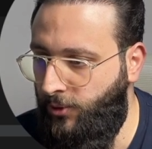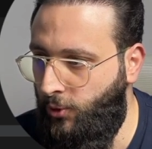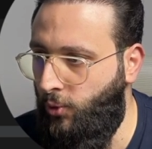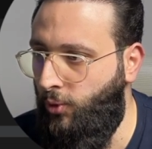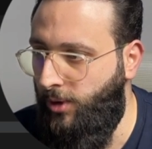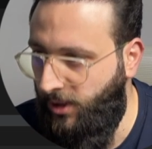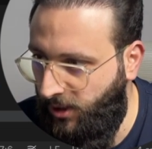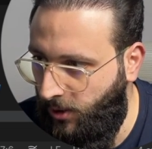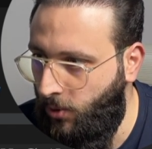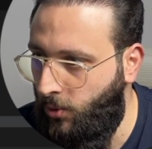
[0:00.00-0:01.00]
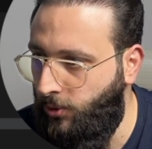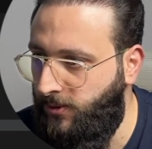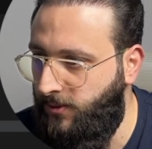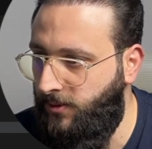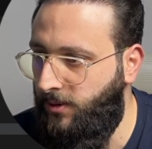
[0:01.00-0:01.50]
to
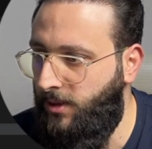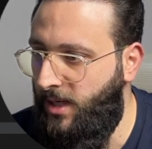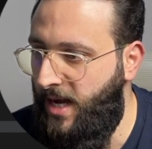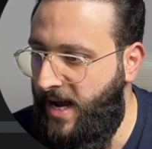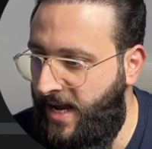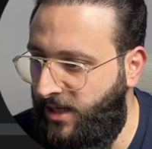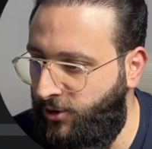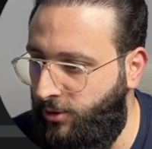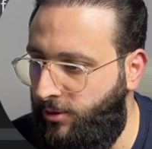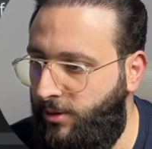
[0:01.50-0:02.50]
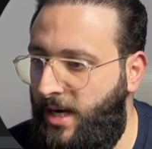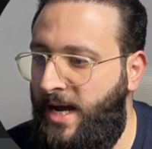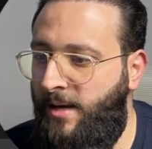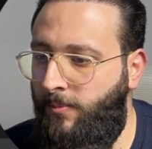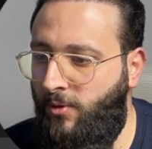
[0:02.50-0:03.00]
use Azure
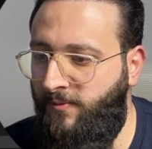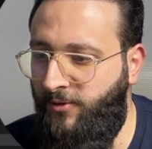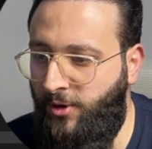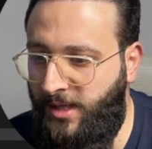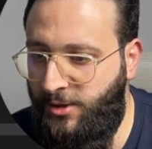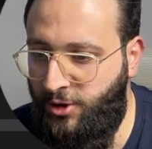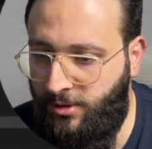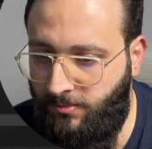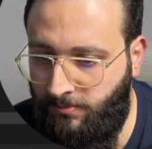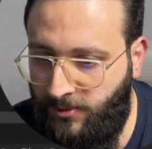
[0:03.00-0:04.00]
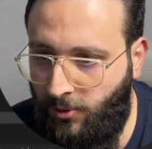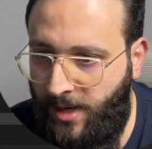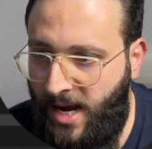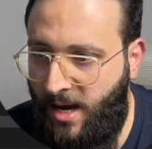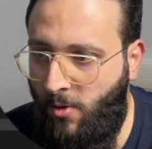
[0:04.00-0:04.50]
app configuration. So
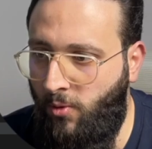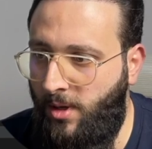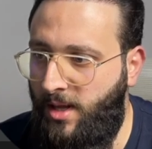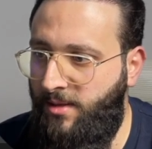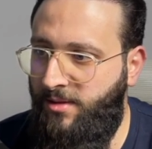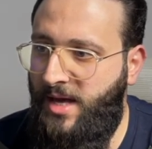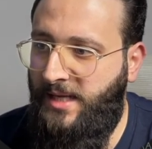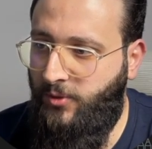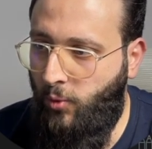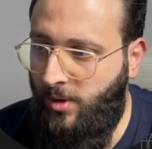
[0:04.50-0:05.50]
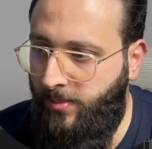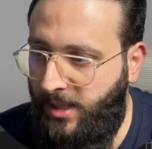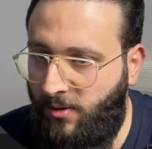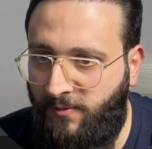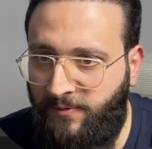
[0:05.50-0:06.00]
now that will
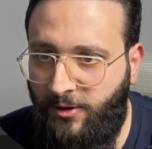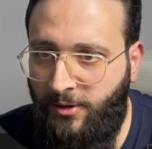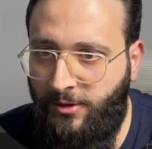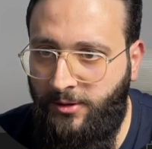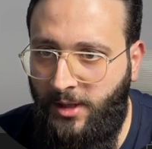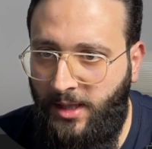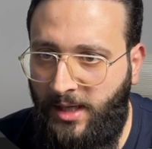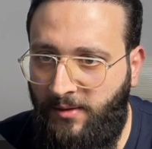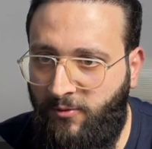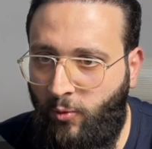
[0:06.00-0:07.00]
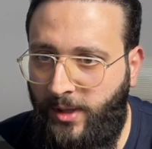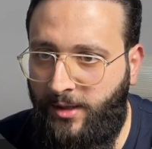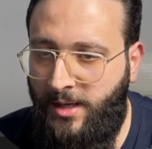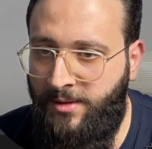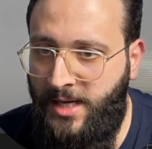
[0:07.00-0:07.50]
be configured. If we
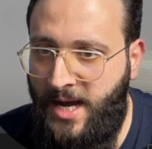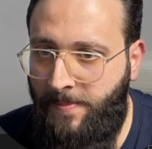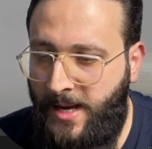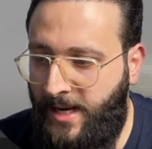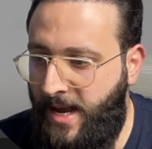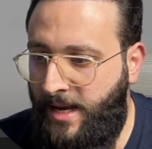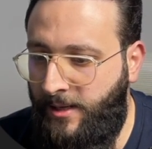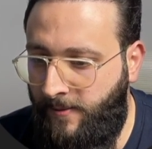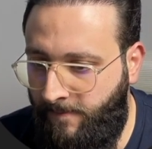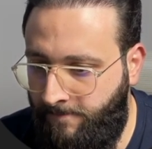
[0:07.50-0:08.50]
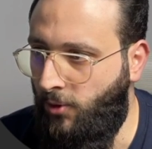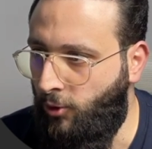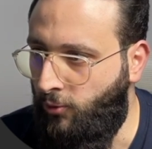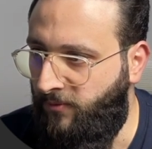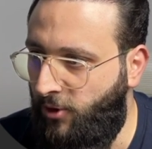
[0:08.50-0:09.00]
run the app again, let's
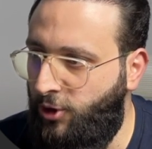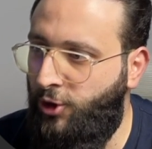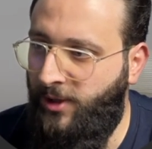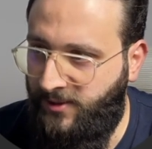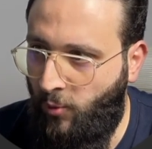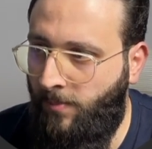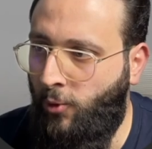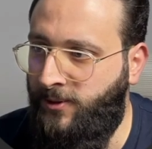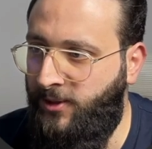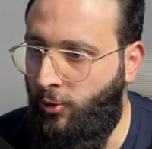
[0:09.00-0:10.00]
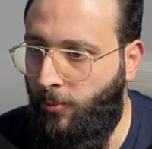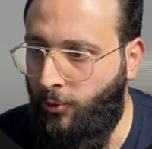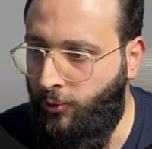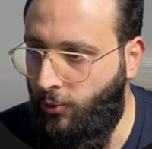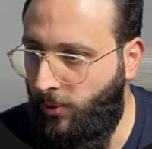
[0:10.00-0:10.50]
go to version, it's
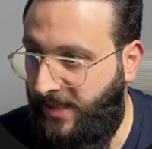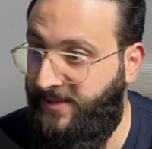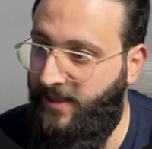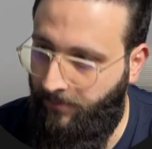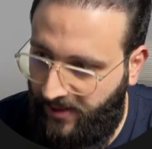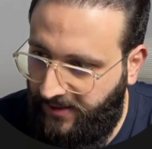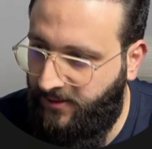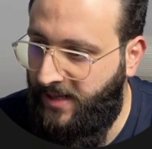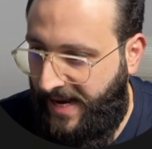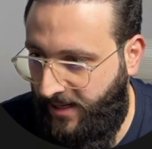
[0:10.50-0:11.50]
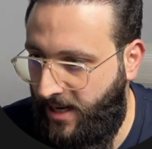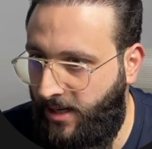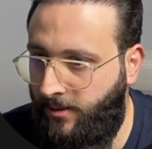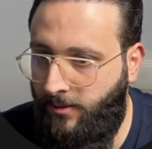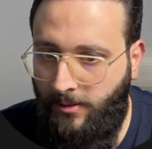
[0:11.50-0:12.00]
1.0.2. Let's update it
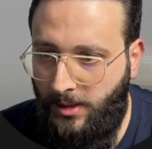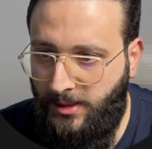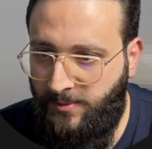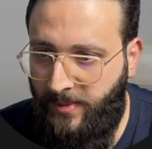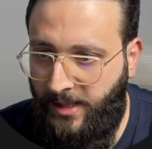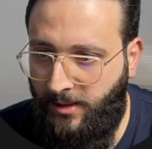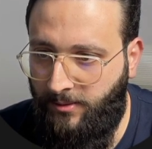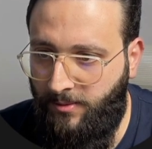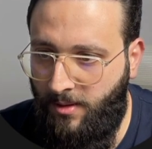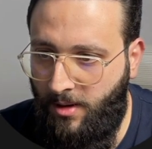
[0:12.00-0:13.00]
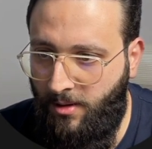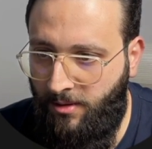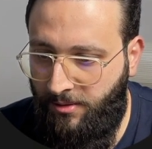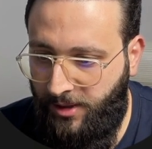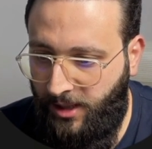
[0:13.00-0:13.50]
again. Let's make it
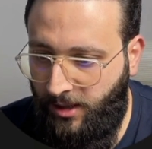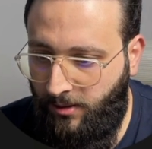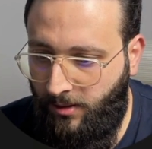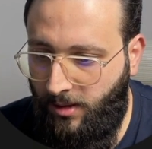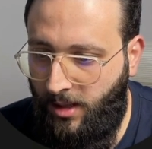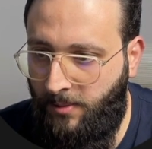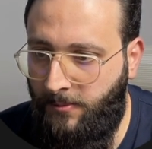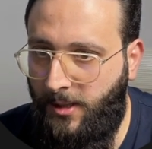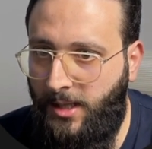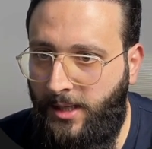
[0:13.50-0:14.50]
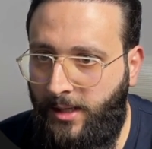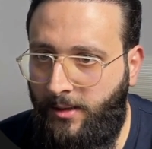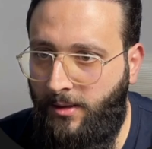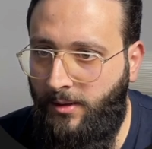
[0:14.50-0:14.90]
3 apply,